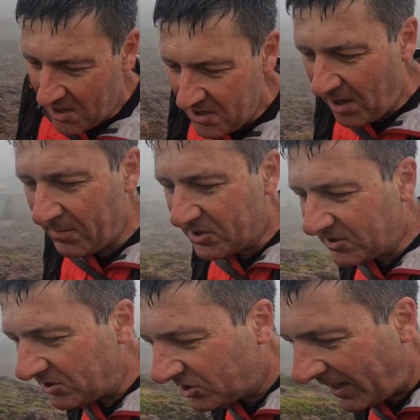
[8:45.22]
Not much
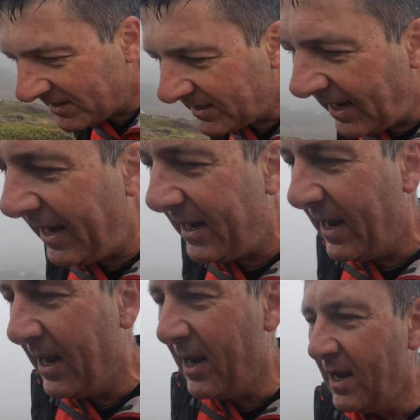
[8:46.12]
sunshine today.
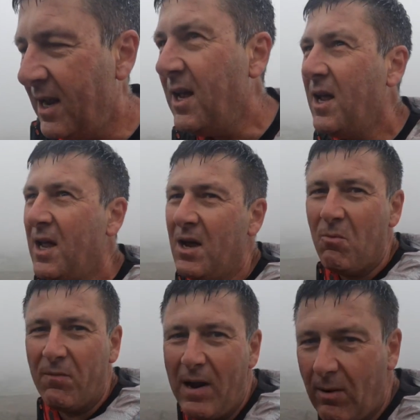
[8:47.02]

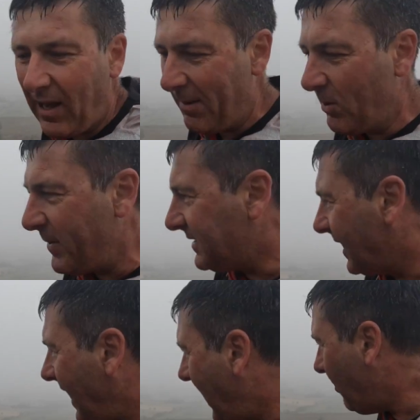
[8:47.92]
We've now climbed up into the
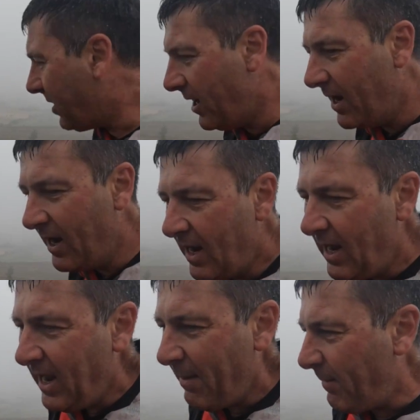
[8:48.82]
cloud.
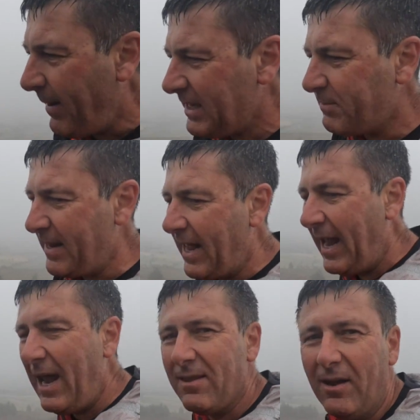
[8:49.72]
It reminds me of the
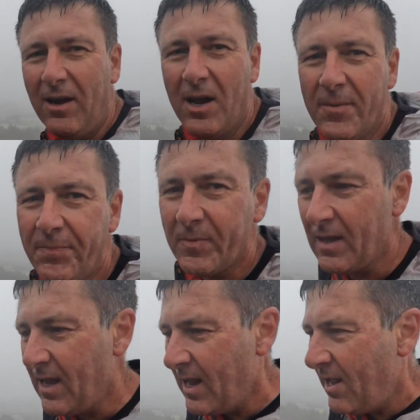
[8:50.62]

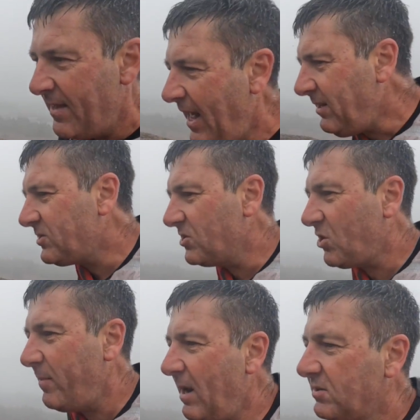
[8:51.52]
heather's just
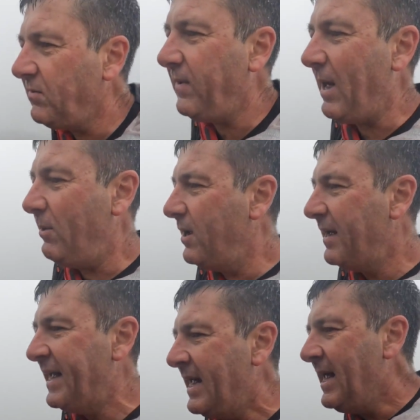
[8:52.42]
coming out to flower.
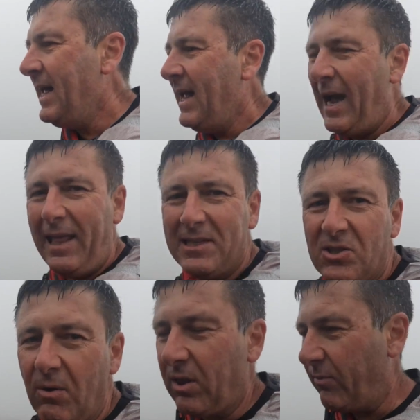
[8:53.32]
I think it's
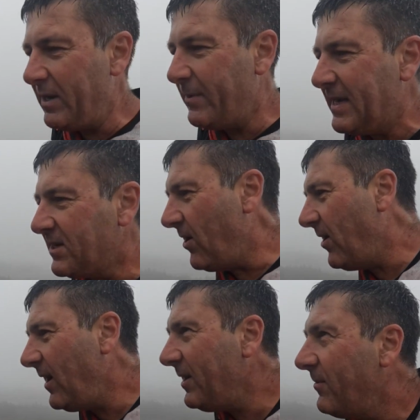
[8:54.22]
2 or 3 weeks
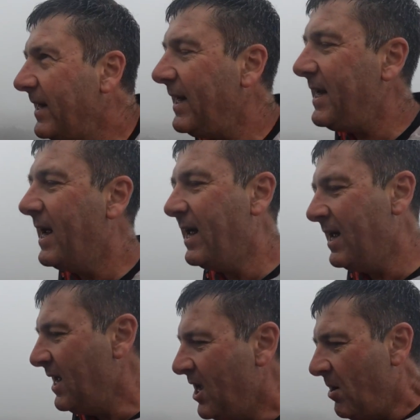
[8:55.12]
early really,
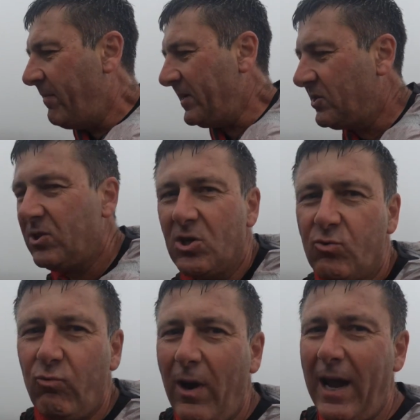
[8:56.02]
but it's such a
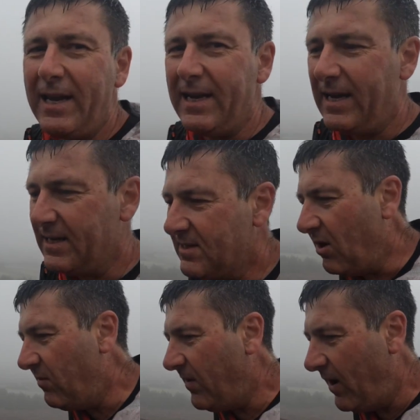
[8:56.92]
dry year
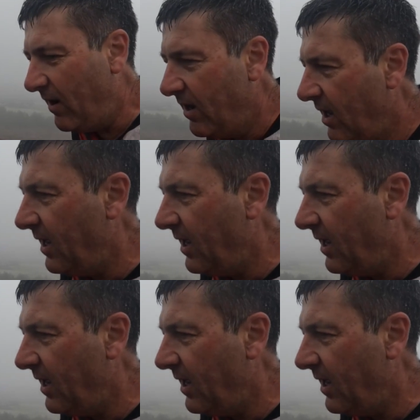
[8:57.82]
so far.